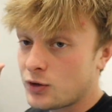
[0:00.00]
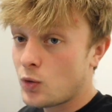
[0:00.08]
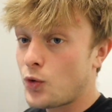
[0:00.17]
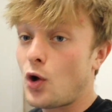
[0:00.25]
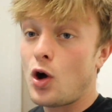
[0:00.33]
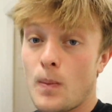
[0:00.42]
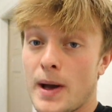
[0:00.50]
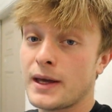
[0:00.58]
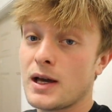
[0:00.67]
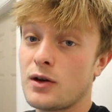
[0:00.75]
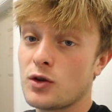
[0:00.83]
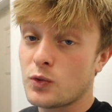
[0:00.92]
do with all my
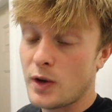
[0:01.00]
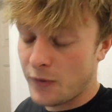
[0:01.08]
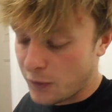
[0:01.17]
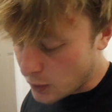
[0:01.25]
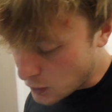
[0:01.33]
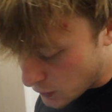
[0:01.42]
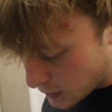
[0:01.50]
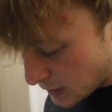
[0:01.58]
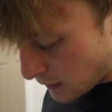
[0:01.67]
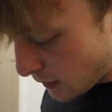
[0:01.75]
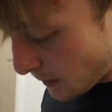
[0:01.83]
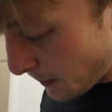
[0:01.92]
geckos when I first
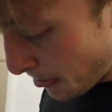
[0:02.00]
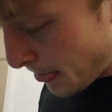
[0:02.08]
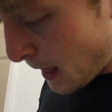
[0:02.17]
receive them.